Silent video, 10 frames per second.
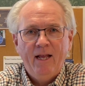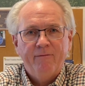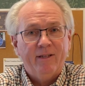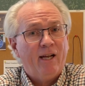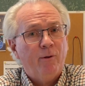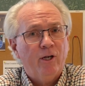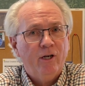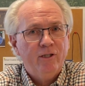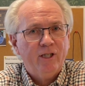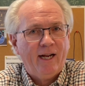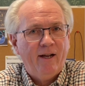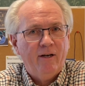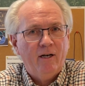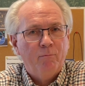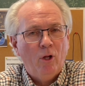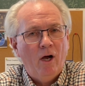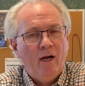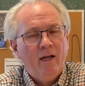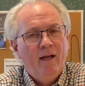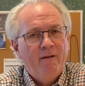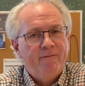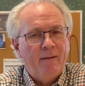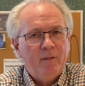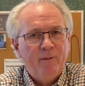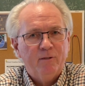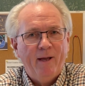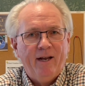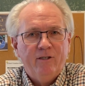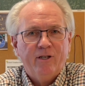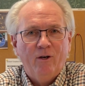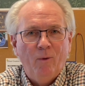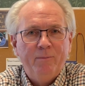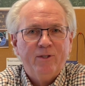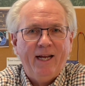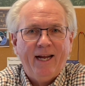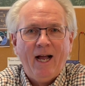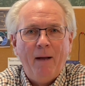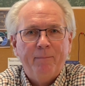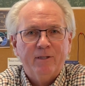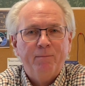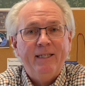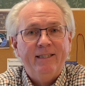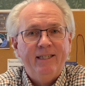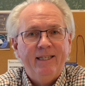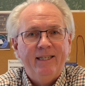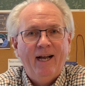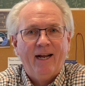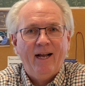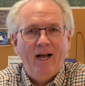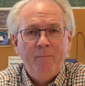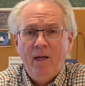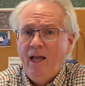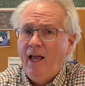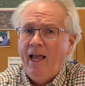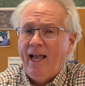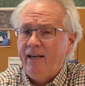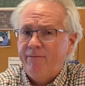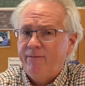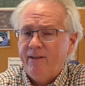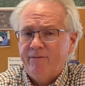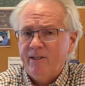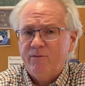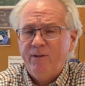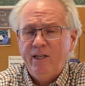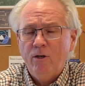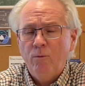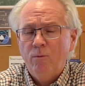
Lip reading: If you like what you heard, check out our blog, Family Biz Matters on our website, compasspt.com. And if this video